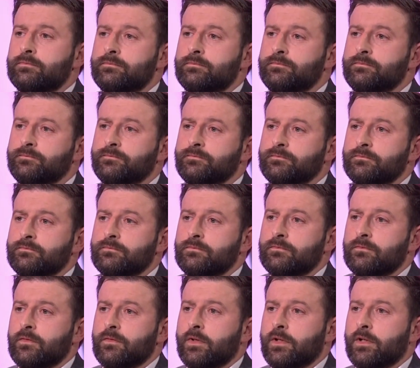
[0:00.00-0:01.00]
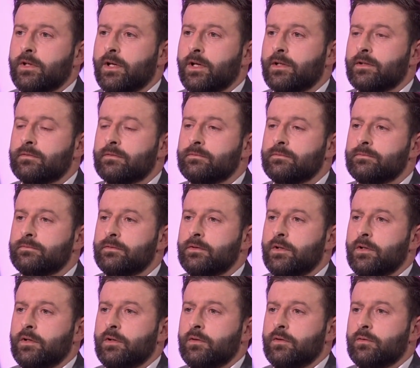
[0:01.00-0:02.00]
didn't help, what do you
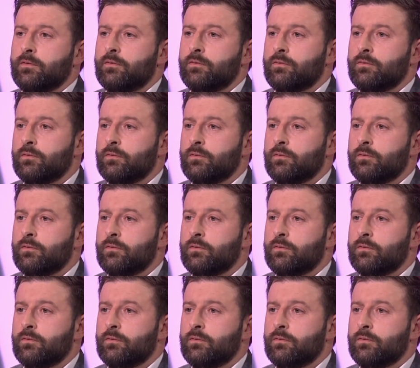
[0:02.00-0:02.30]
say to that?